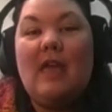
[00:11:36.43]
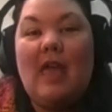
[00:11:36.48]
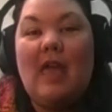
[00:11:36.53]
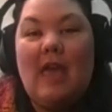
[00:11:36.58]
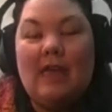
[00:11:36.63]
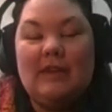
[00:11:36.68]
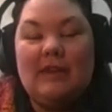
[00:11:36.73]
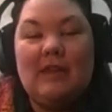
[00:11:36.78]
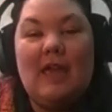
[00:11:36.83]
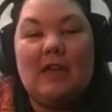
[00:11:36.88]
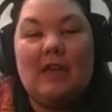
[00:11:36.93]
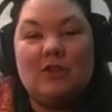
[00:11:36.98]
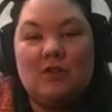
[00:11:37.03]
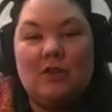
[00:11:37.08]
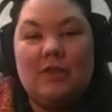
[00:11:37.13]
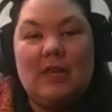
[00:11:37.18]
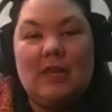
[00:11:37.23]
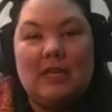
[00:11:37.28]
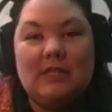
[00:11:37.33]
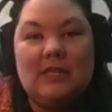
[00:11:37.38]
and extra
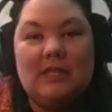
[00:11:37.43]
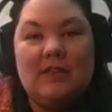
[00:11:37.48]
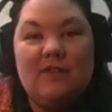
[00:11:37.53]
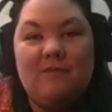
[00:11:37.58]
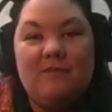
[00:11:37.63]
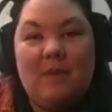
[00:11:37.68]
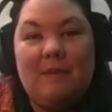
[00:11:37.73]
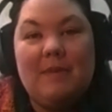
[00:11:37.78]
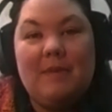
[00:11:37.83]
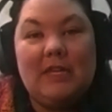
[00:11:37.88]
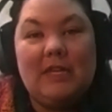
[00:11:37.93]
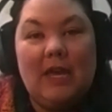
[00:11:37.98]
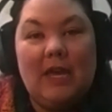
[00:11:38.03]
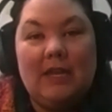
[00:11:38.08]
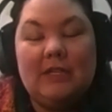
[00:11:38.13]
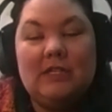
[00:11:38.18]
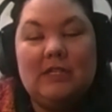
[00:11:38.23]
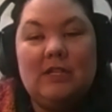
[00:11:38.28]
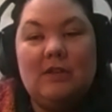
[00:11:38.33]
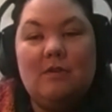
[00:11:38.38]
things that you've maybe
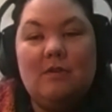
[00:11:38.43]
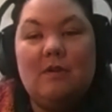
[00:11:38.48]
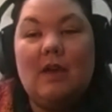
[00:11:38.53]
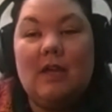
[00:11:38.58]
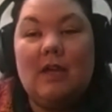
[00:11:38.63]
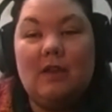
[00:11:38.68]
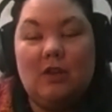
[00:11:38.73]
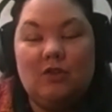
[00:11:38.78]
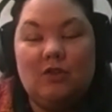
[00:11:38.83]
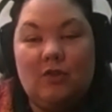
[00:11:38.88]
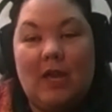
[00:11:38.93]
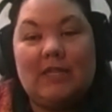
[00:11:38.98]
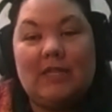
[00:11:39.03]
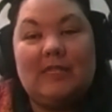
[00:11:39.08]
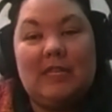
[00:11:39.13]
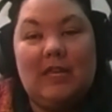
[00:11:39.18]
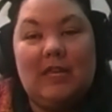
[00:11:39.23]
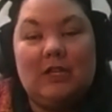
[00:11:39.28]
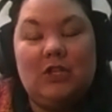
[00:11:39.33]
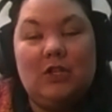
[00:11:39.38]
done to address
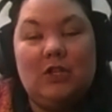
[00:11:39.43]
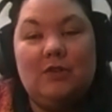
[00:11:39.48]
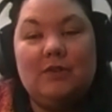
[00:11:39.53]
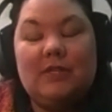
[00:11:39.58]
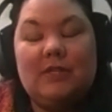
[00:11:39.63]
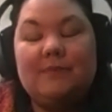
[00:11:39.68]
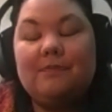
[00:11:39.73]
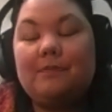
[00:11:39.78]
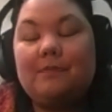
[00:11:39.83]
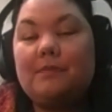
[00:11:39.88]
issues.